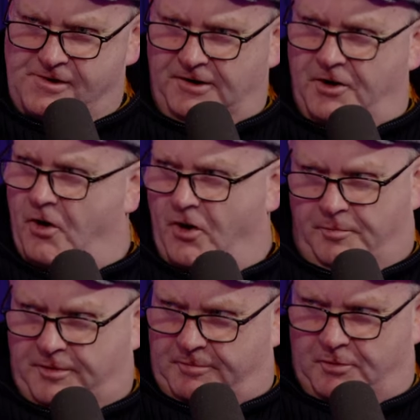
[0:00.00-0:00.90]
No,
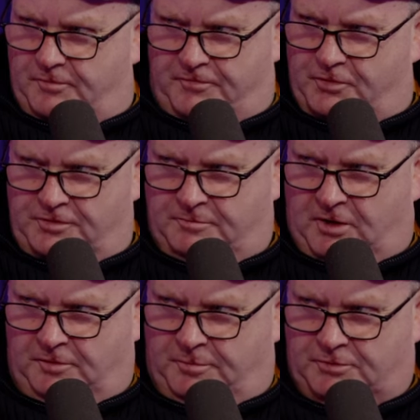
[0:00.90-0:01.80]
people voting
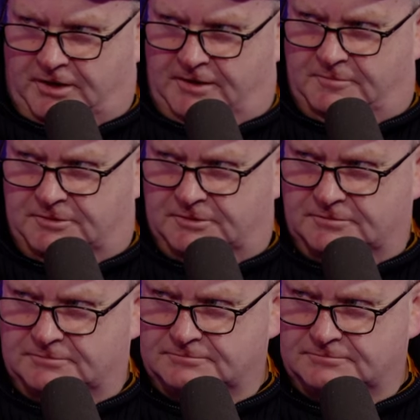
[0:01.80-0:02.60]
multiple times.